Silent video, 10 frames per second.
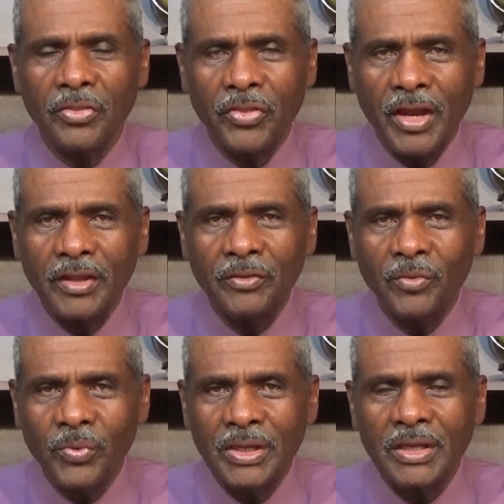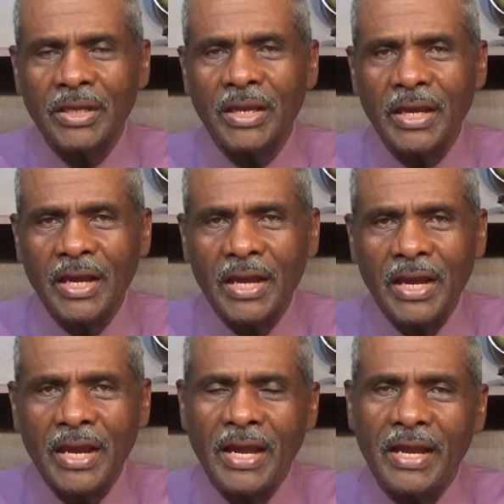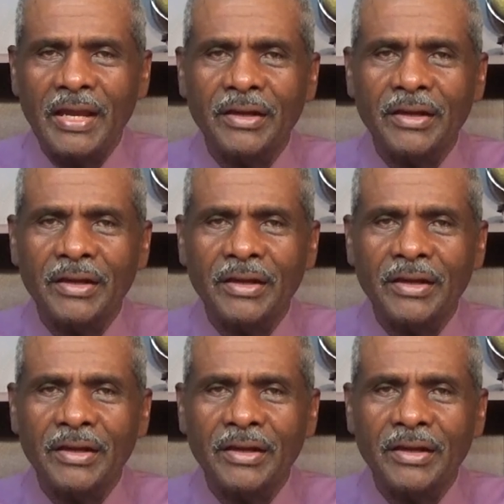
that we have.